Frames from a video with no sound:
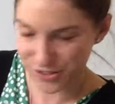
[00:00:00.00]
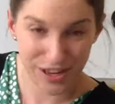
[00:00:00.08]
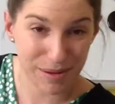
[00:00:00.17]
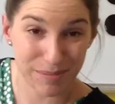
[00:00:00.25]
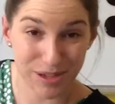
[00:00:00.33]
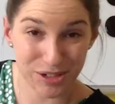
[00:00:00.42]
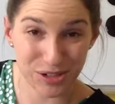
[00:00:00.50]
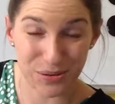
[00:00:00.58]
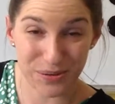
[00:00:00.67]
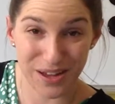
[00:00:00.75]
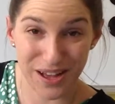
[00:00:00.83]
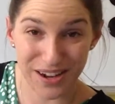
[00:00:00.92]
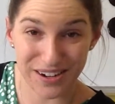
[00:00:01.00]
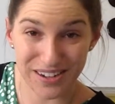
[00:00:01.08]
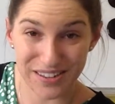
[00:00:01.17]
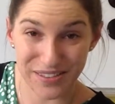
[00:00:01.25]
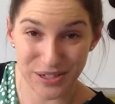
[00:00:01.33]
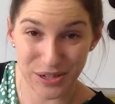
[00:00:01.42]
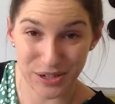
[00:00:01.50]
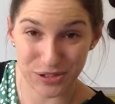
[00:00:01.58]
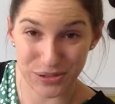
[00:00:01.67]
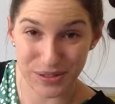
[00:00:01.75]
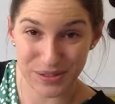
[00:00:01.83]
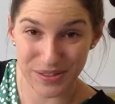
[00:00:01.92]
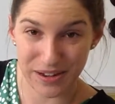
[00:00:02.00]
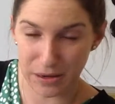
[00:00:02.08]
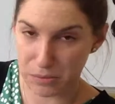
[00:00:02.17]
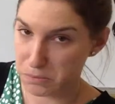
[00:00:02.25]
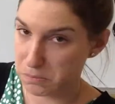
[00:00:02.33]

It's not much going on in the tundra, is there?